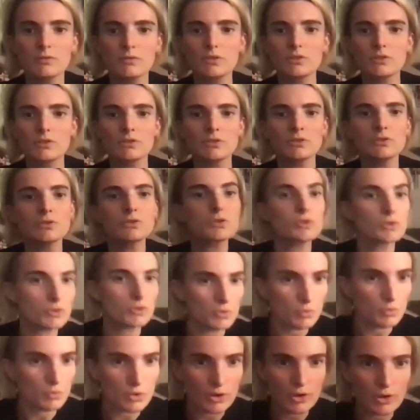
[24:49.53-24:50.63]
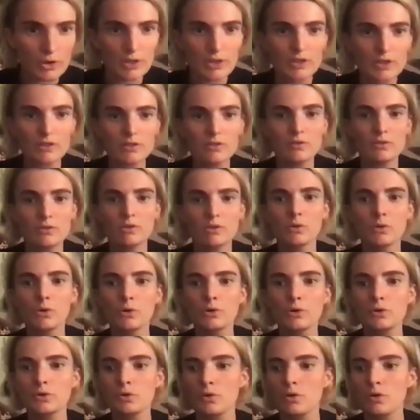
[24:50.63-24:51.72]
you shouldn't work,
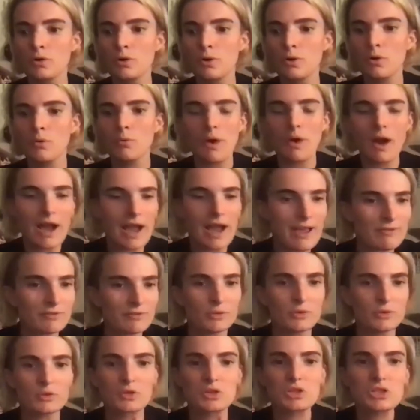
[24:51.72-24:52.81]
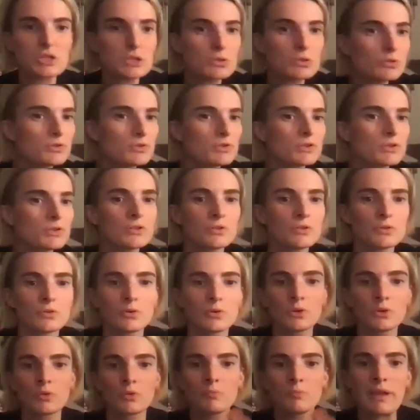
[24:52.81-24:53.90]
nor your wife, nor your children,
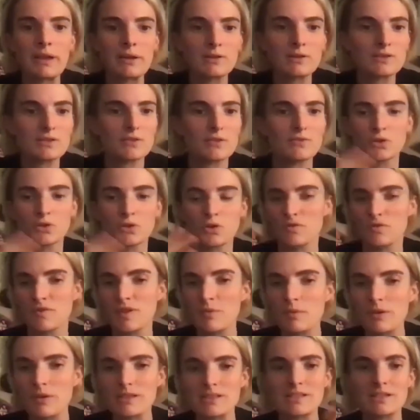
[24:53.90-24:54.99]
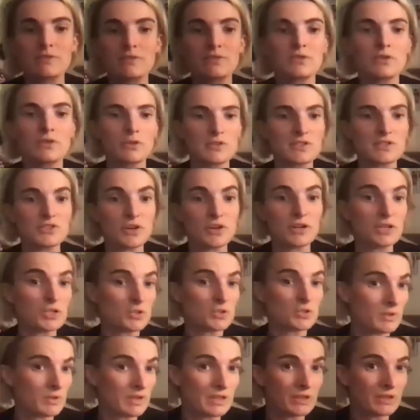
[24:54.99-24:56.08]
nor your male servant, nor your female servant, nor the stranger
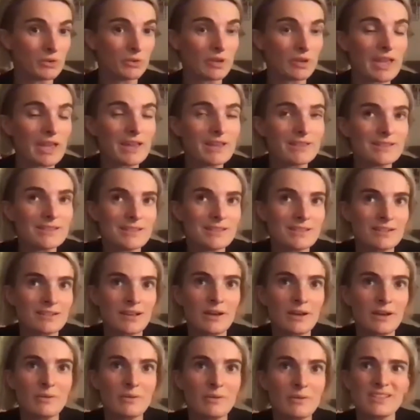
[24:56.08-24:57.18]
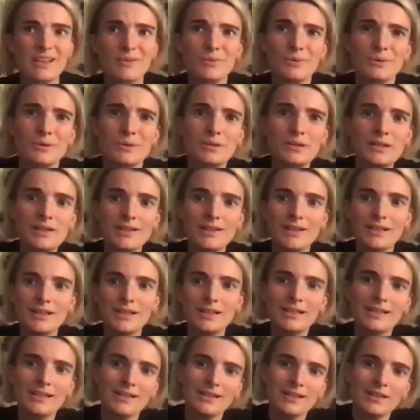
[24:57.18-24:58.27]
within your gates. And I was like, well,
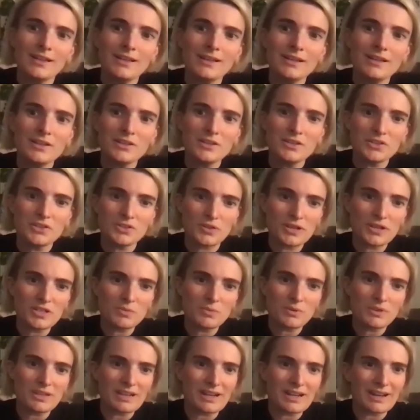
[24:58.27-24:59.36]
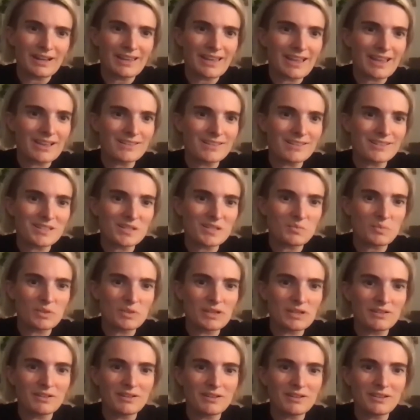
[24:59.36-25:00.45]
stranger within our gates is a
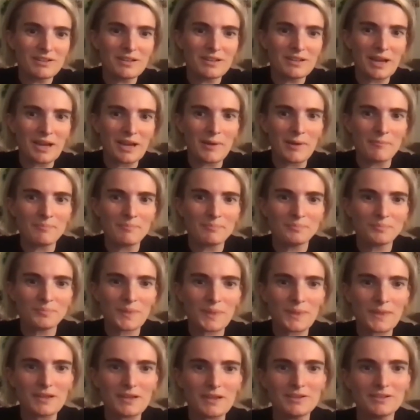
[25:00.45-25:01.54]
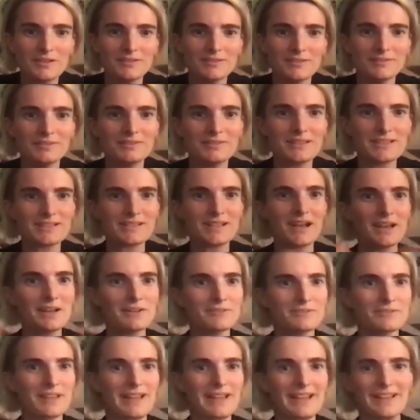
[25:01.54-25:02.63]
bit, there's kind
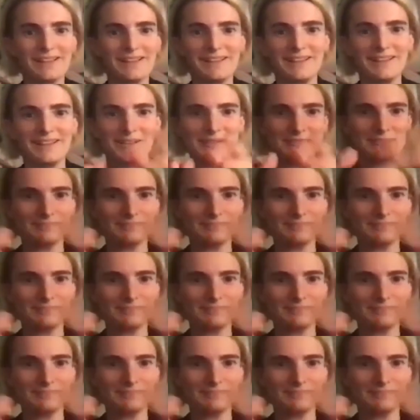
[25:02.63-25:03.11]
of like a